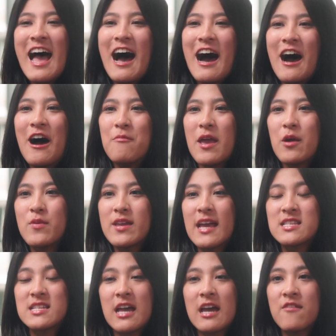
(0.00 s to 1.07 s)
um, and we
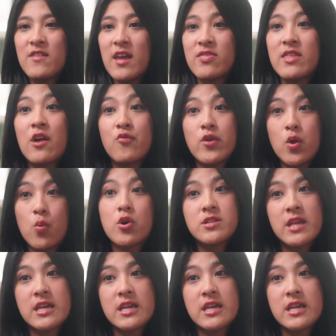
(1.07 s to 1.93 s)
get to kind of get that real world